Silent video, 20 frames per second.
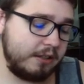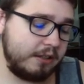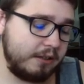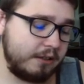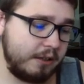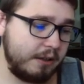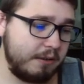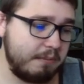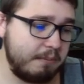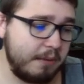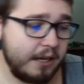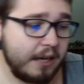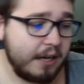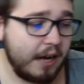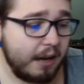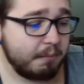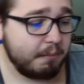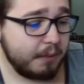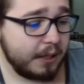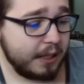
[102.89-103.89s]
It may
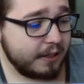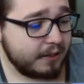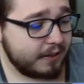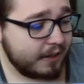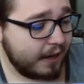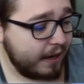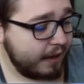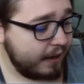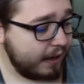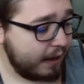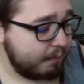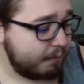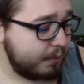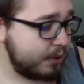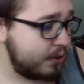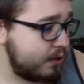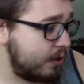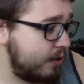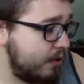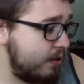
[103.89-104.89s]
not be 10
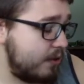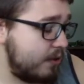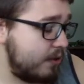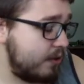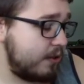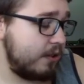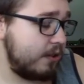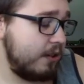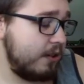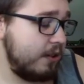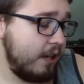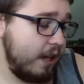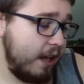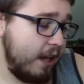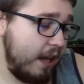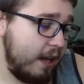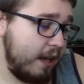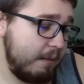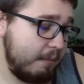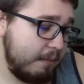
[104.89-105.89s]
episodes,
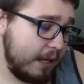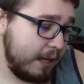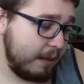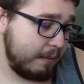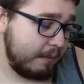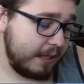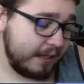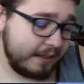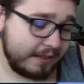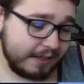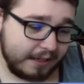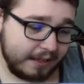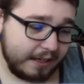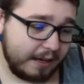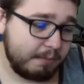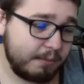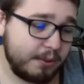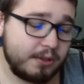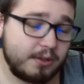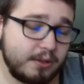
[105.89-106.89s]
it may be 10
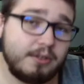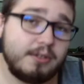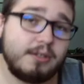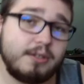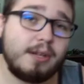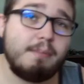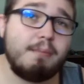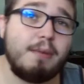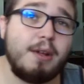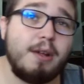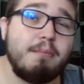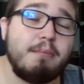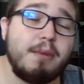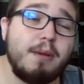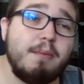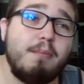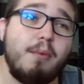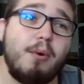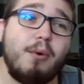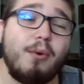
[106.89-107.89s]
episodes, it may be
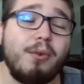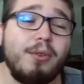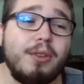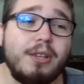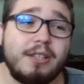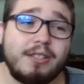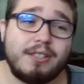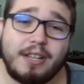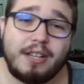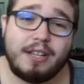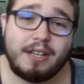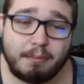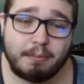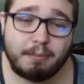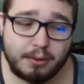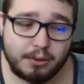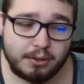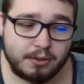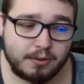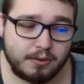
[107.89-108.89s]
more than 10
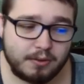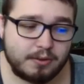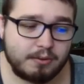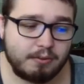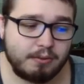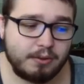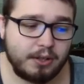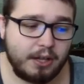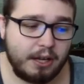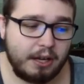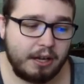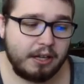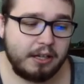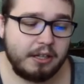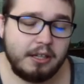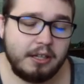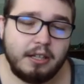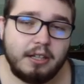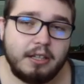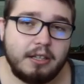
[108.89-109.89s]
episodes for that
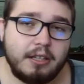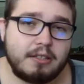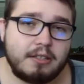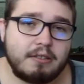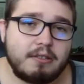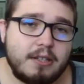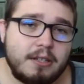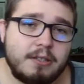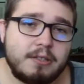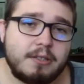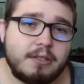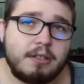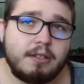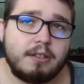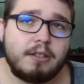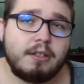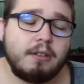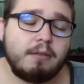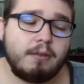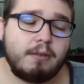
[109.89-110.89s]
season
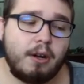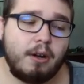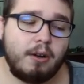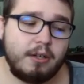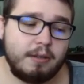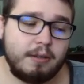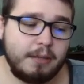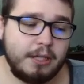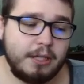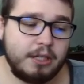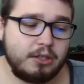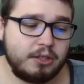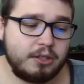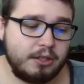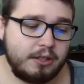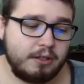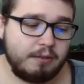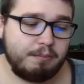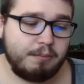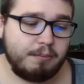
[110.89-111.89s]
of
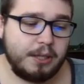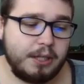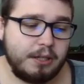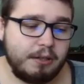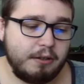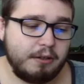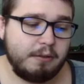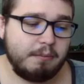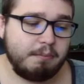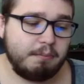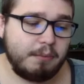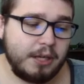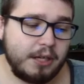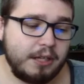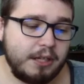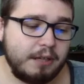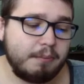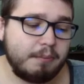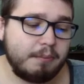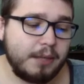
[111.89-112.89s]
automation and
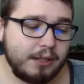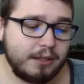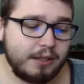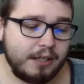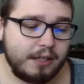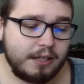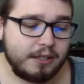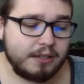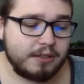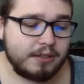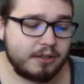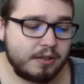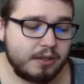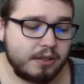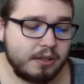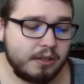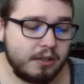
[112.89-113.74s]
Money Mondays